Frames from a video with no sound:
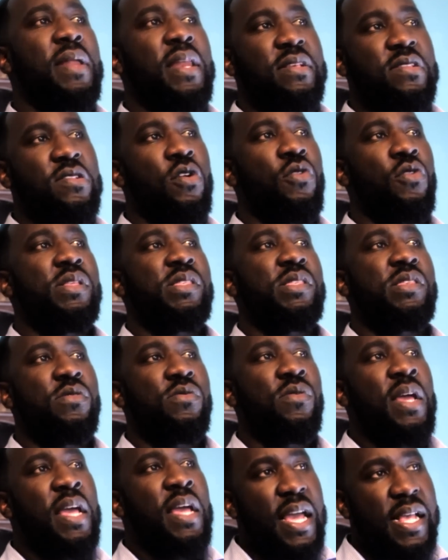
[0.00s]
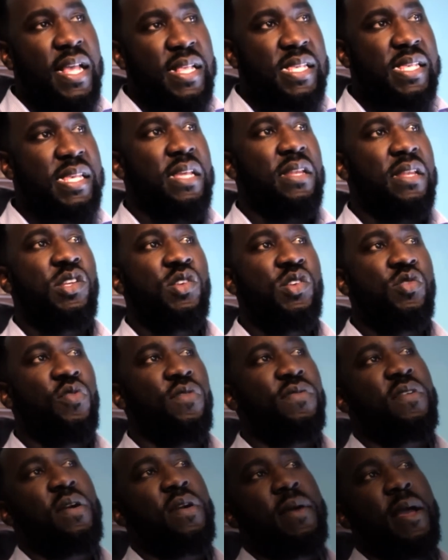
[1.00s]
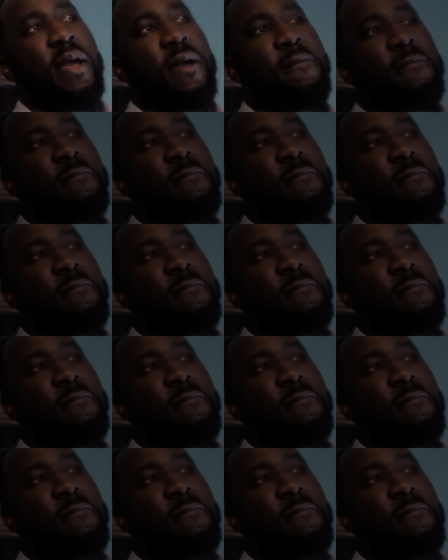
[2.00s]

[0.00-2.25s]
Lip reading: let's go into and see this truth come out.